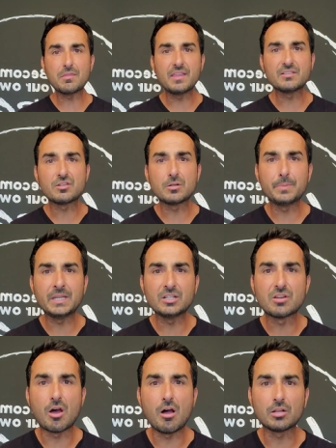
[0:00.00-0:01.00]
things that are being
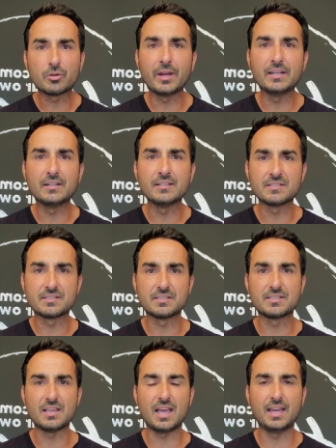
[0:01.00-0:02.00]
tolerated in
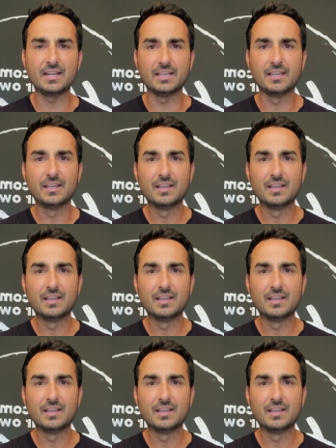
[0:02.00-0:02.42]
society?